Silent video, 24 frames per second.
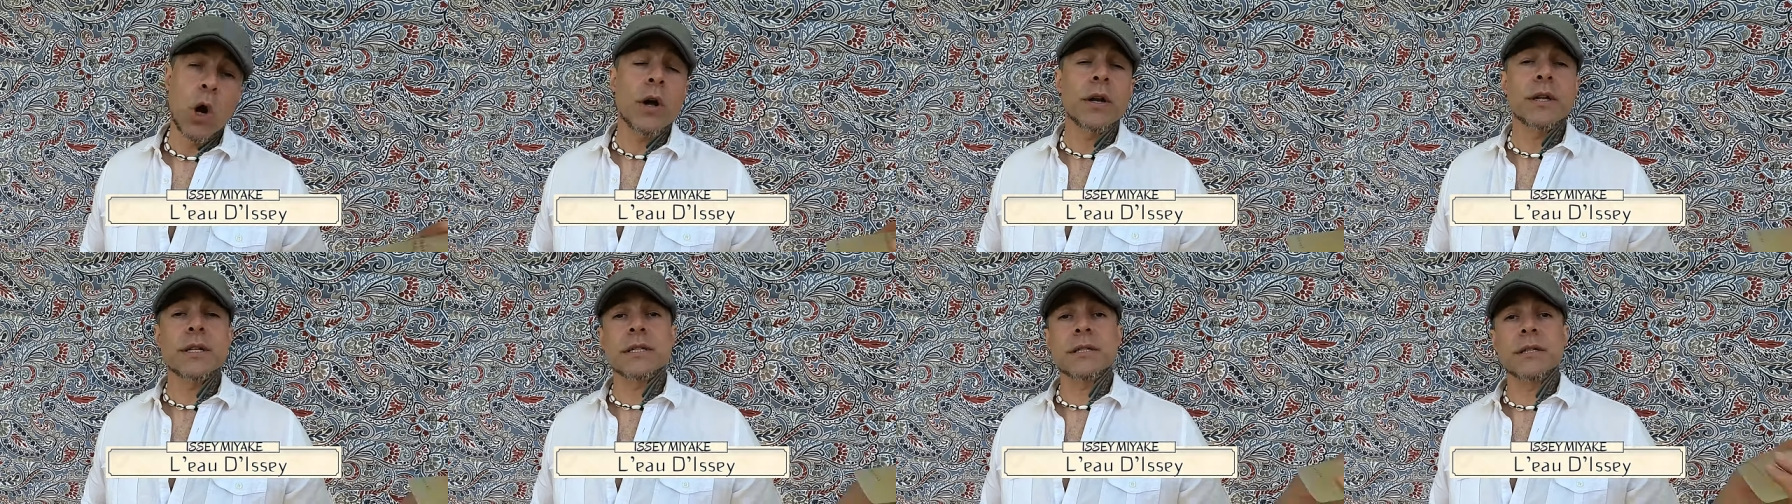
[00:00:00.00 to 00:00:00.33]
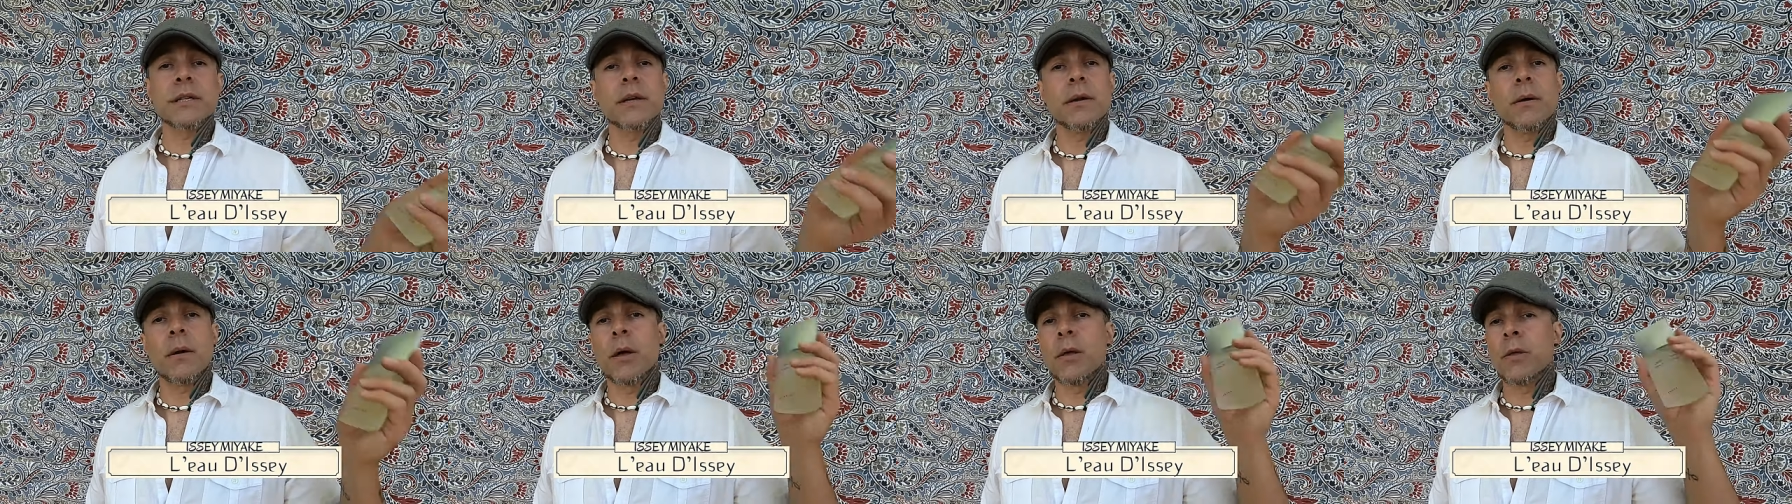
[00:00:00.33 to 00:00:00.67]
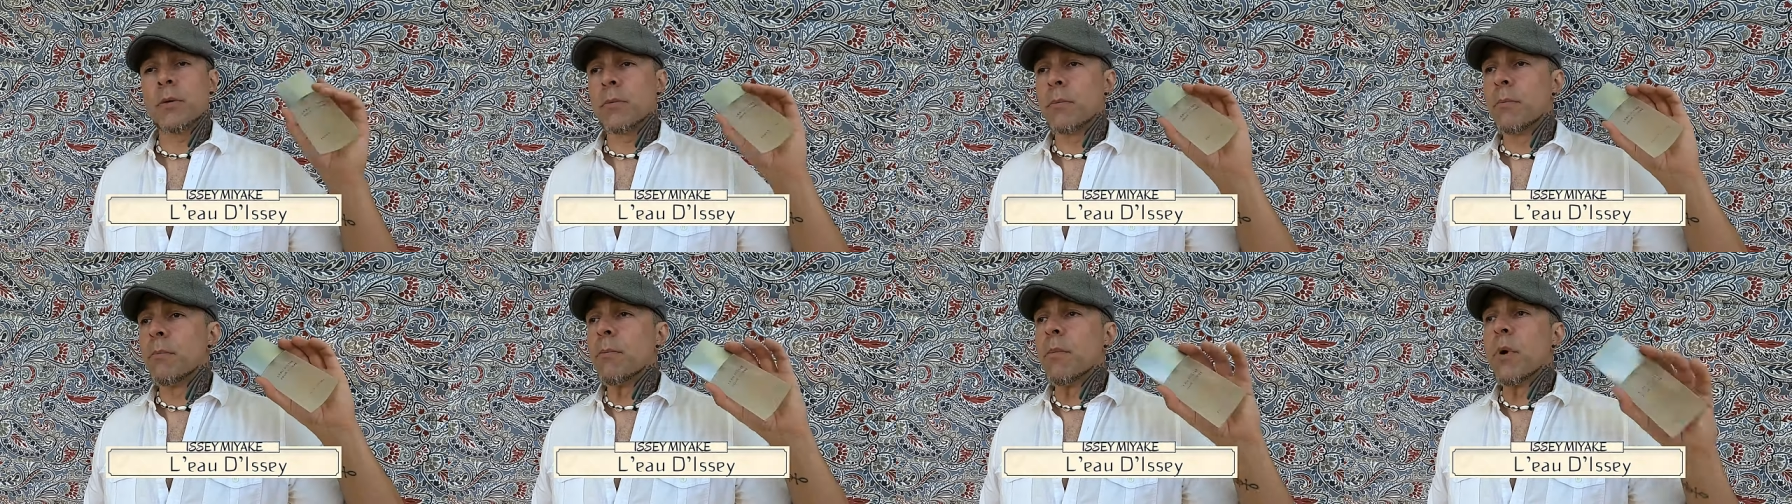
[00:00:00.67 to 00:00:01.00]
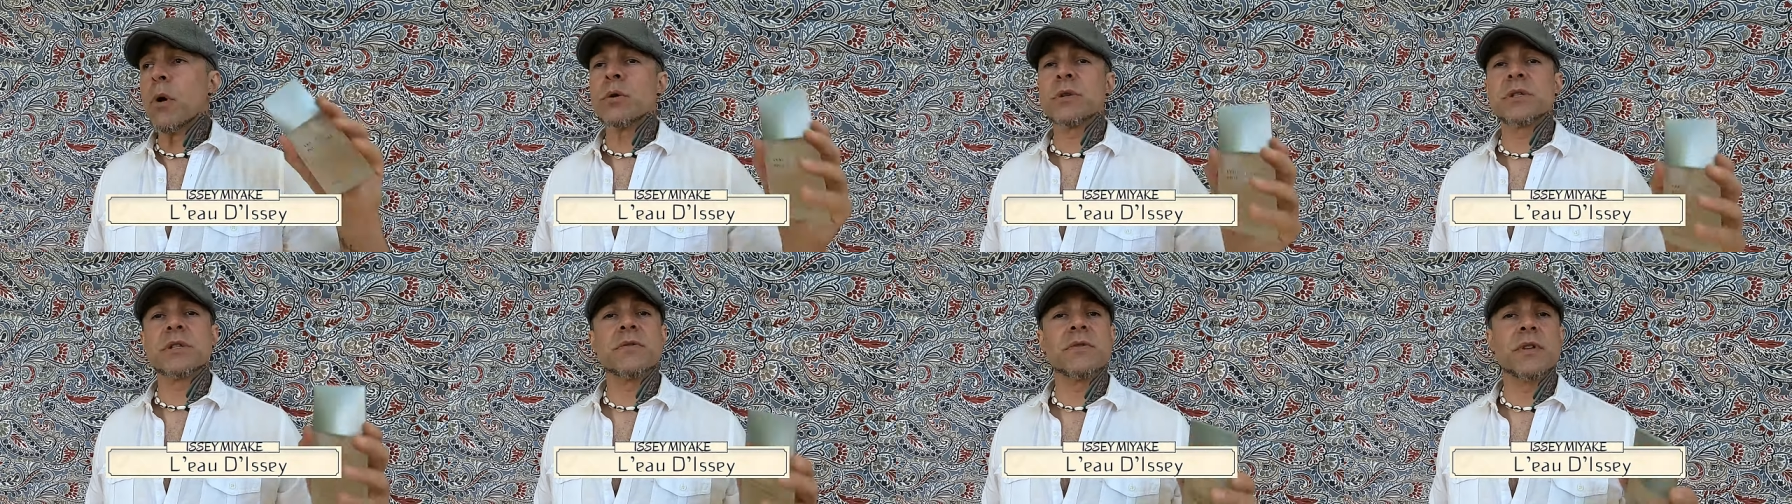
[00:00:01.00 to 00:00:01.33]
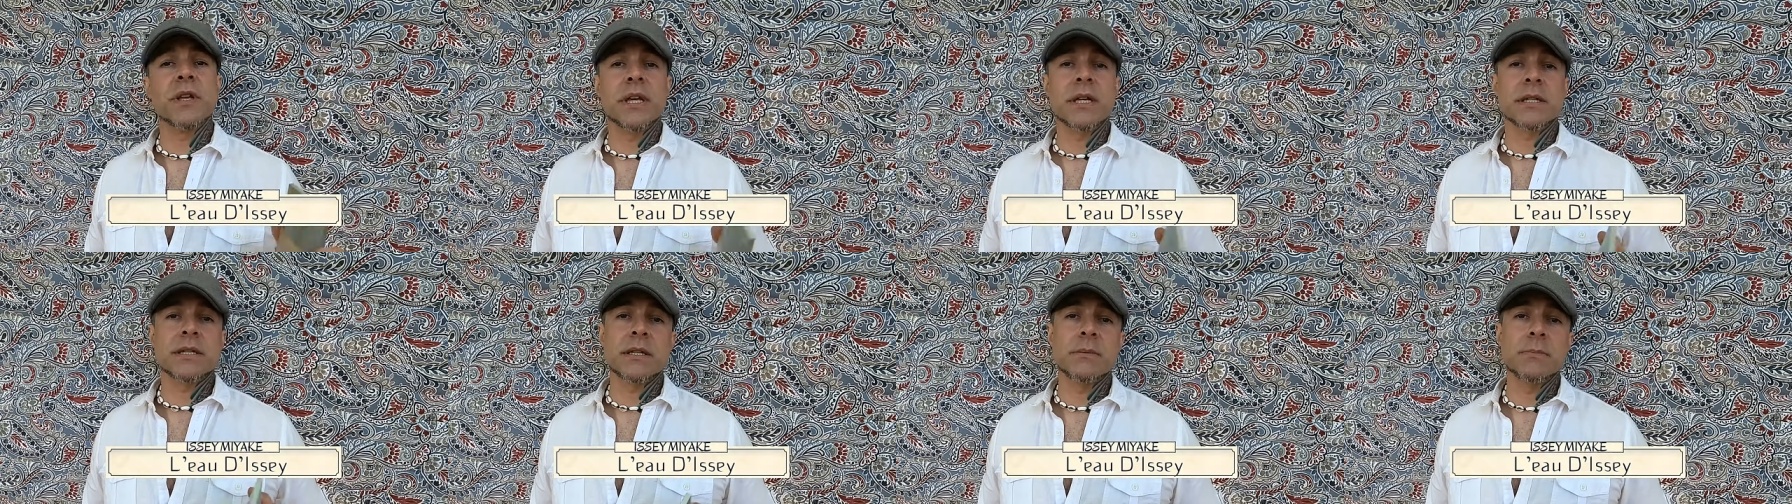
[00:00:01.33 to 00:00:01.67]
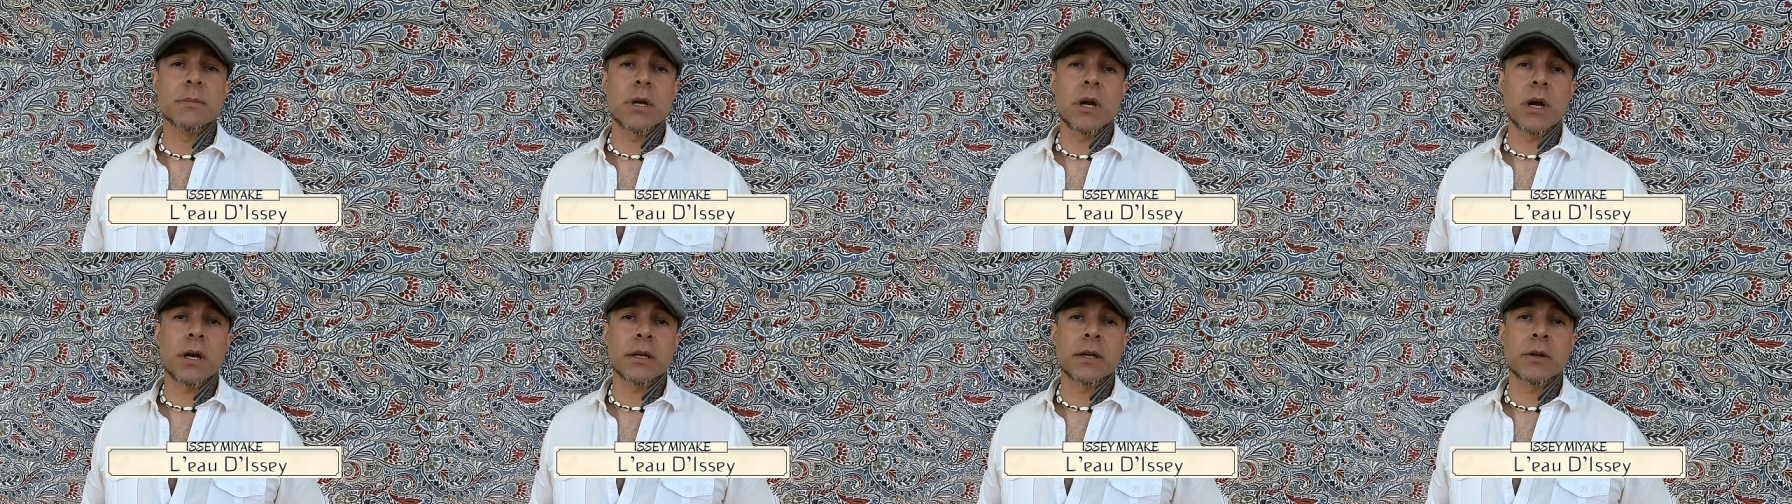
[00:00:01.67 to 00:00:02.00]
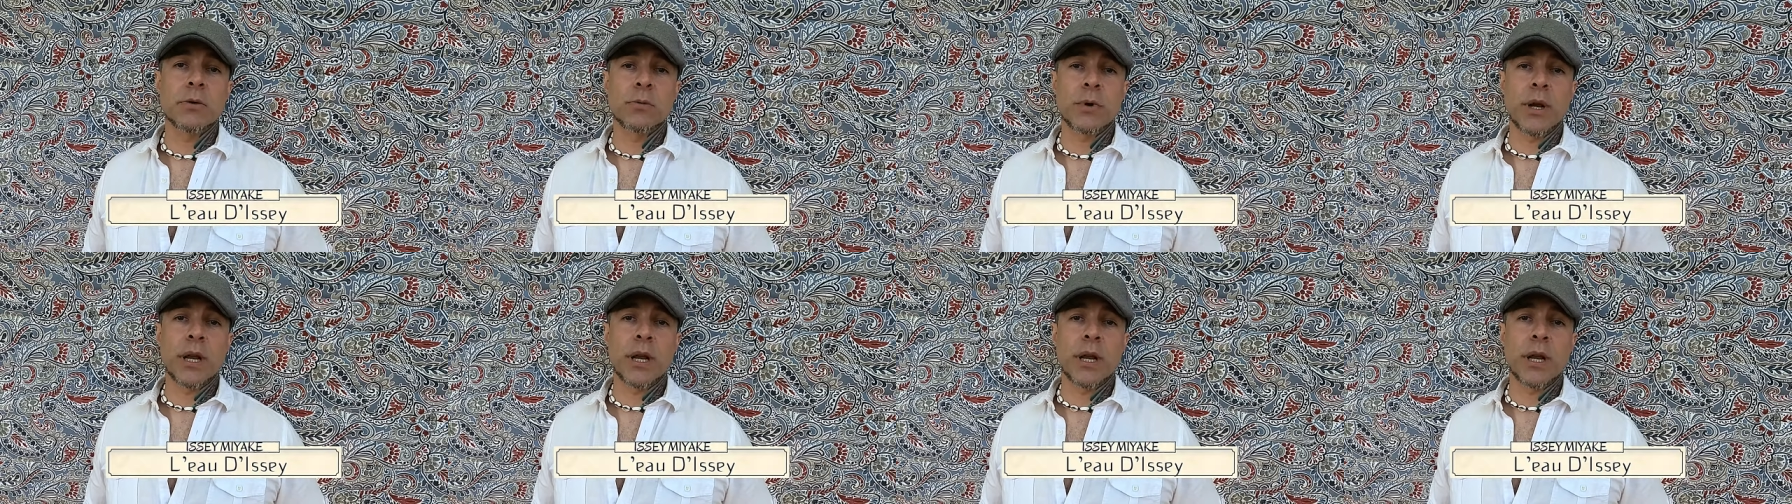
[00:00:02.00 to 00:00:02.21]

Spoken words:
Honestly, most of the Issey Miyake